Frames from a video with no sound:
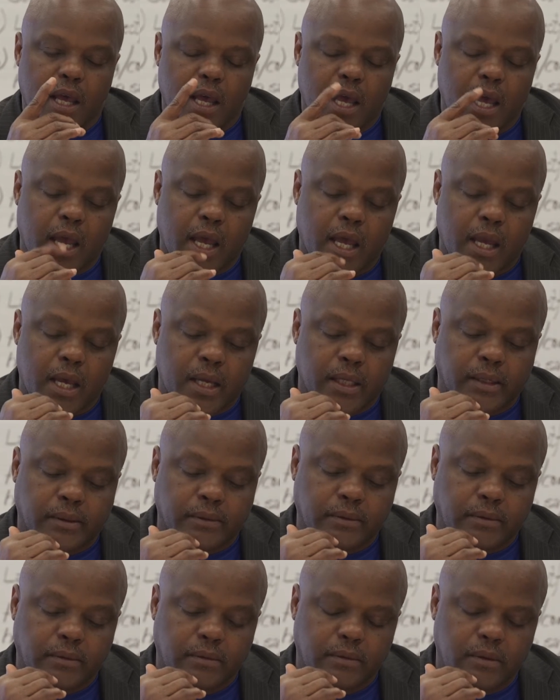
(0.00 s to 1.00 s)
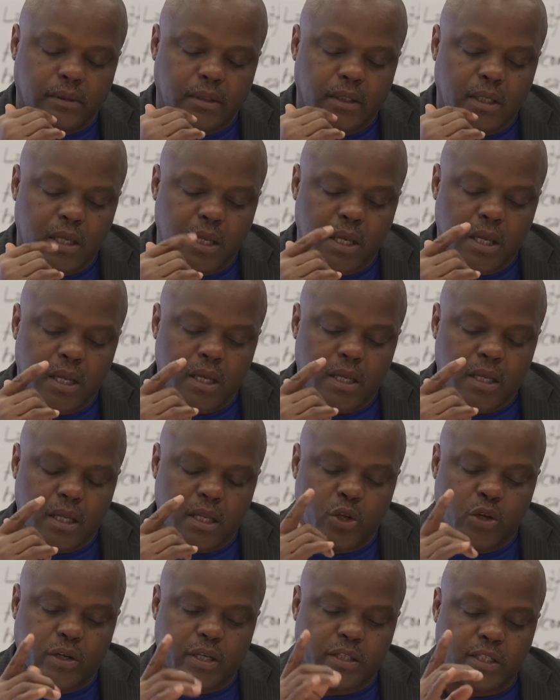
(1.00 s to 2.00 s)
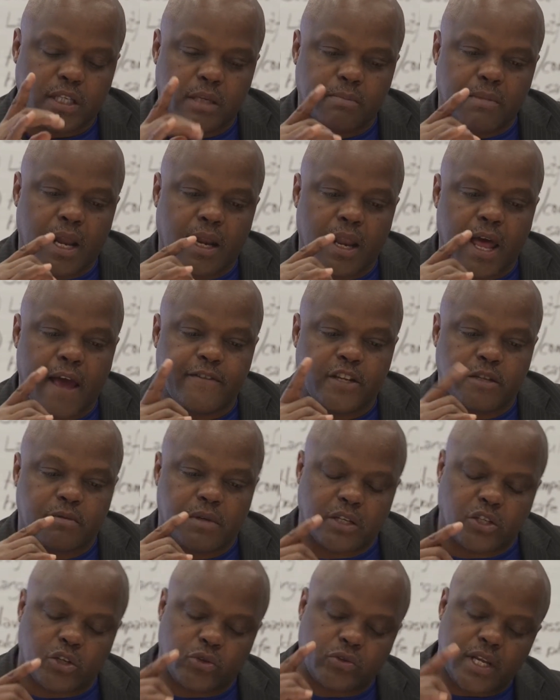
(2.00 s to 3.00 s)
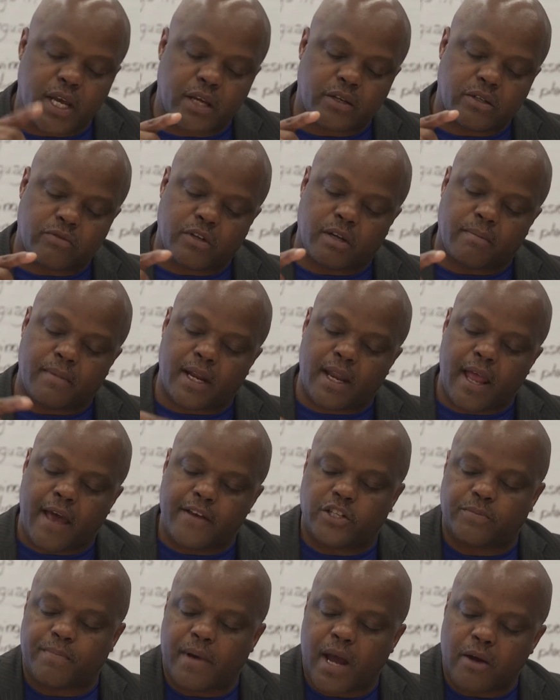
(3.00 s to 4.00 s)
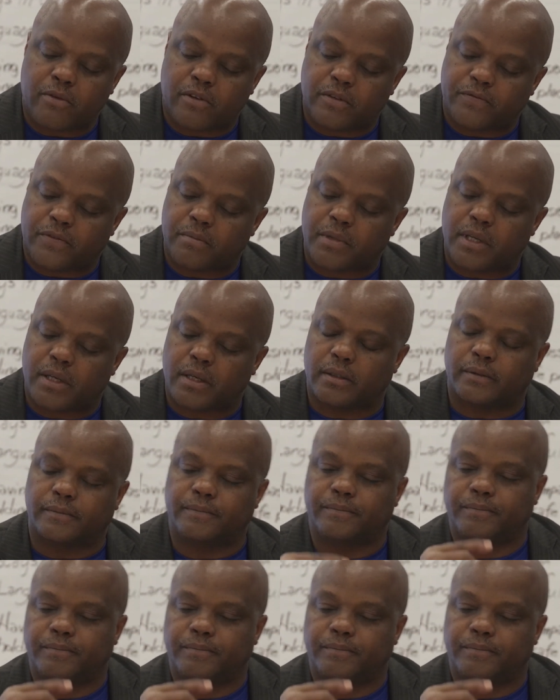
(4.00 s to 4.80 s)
And you can see the trajectory of my life spiral up from there.